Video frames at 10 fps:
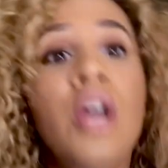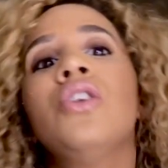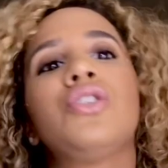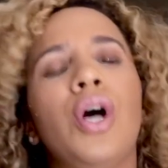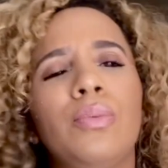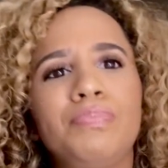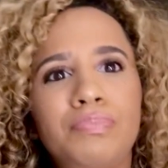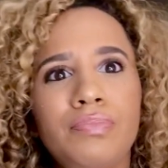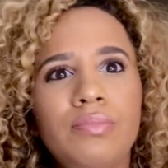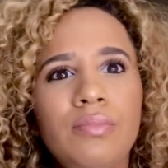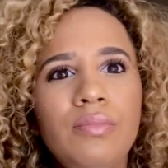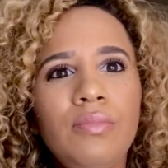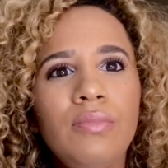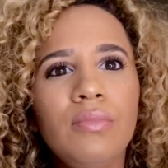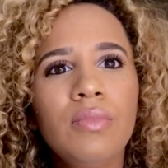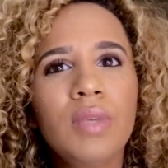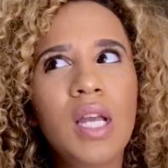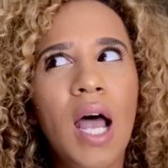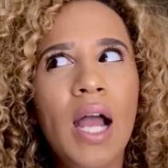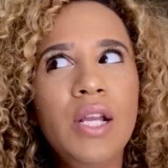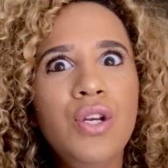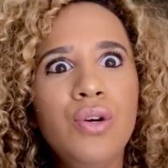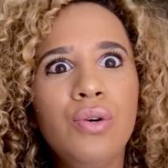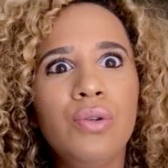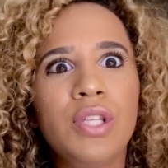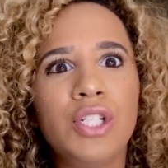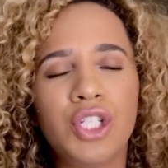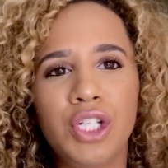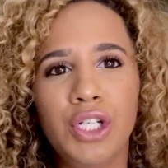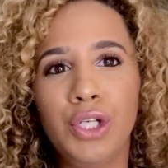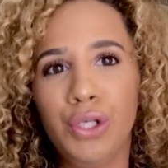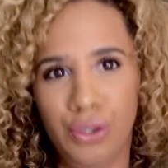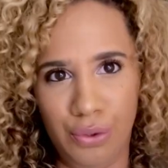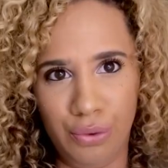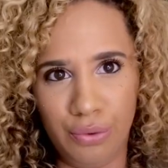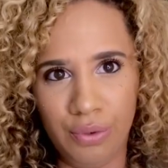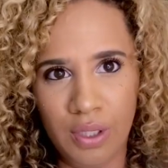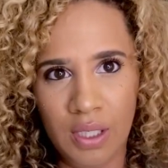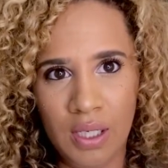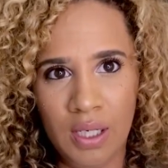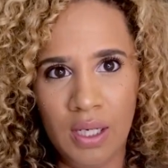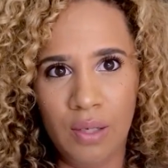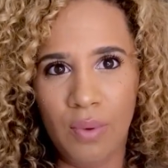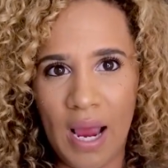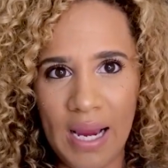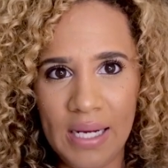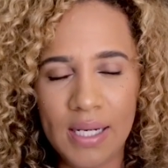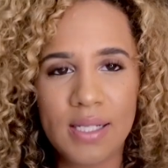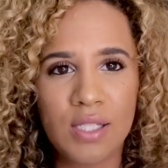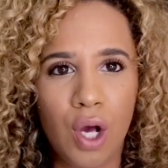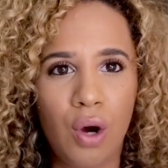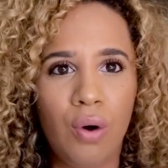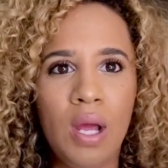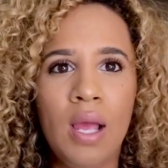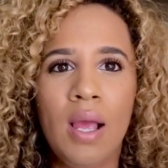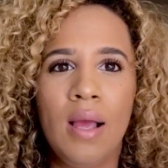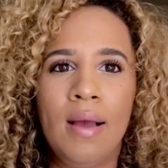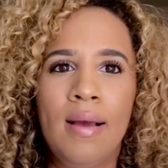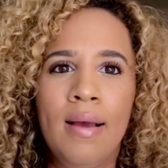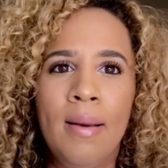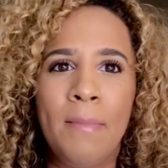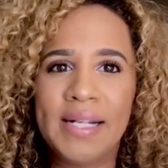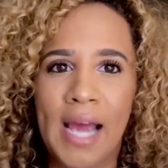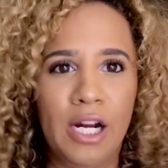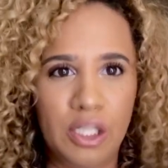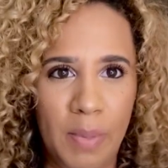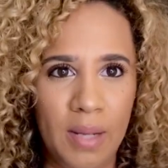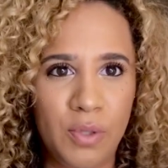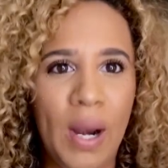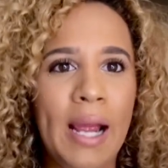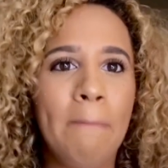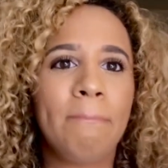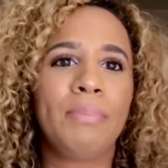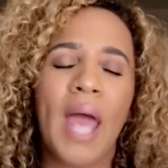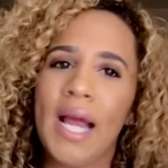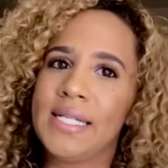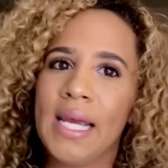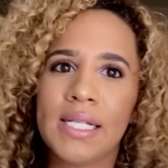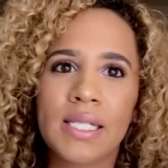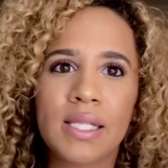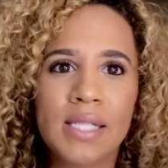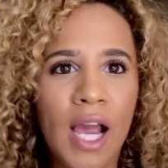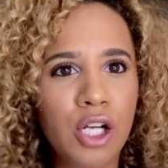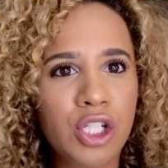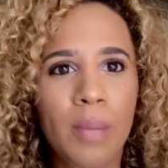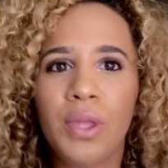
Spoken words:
So I knew that she knew, right? So my tire's popped, right? I take it to the tire shop.